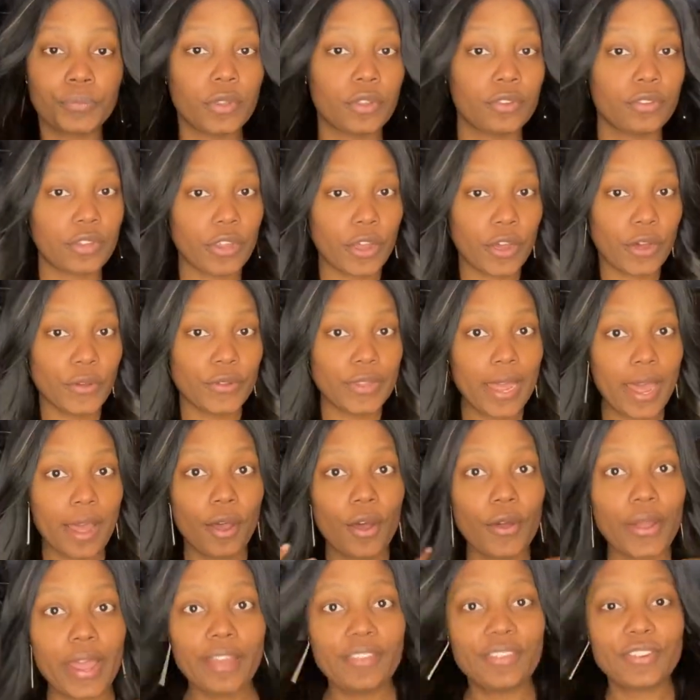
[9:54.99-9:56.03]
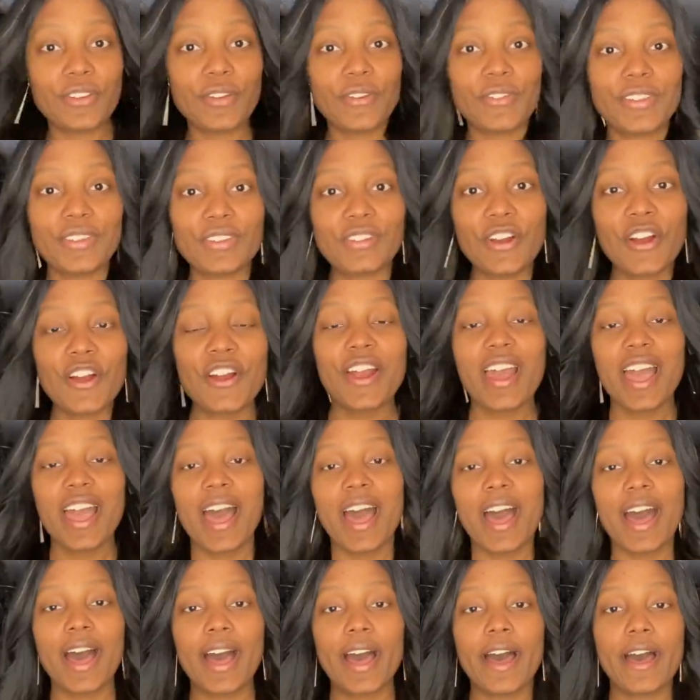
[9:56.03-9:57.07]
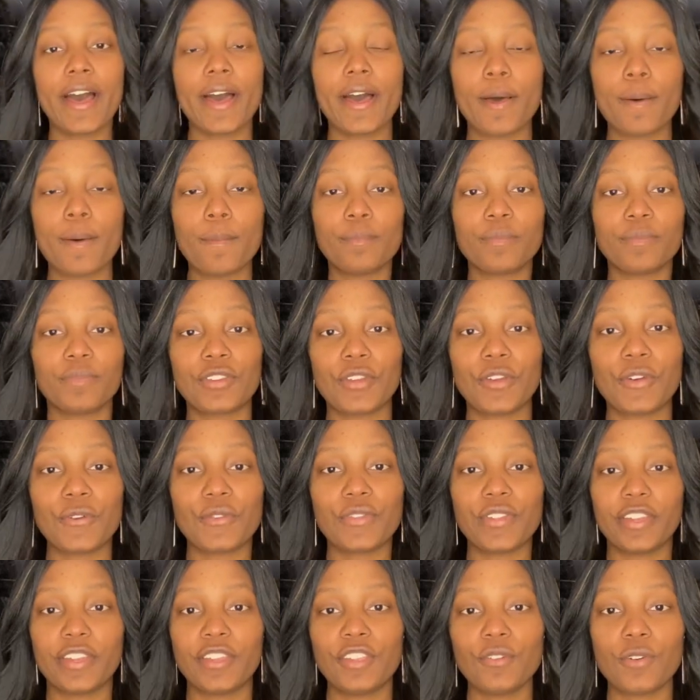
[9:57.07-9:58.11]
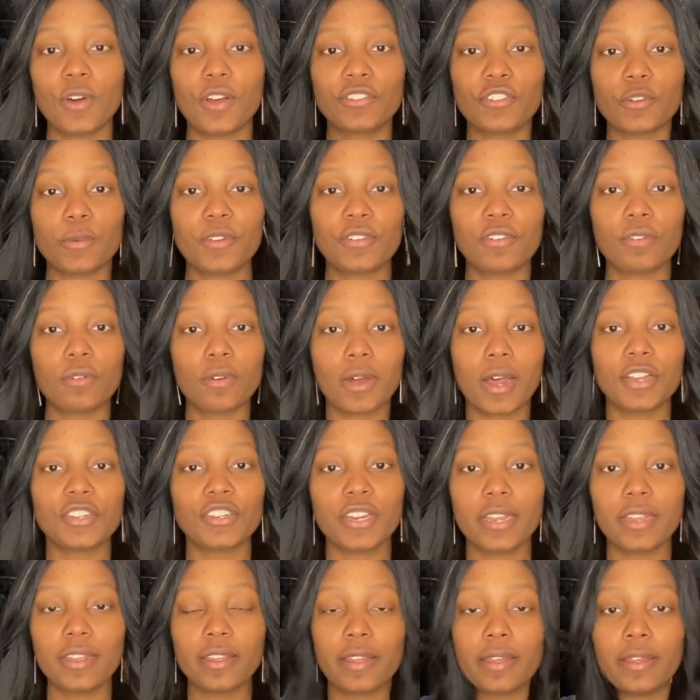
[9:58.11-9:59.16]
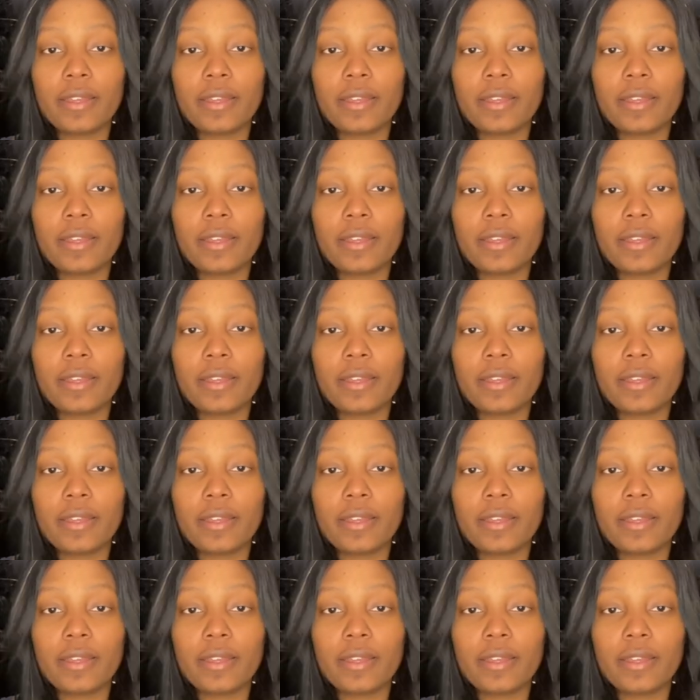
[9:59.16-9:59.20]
So yeah, okay, so this is her. So thank you all so much for watching.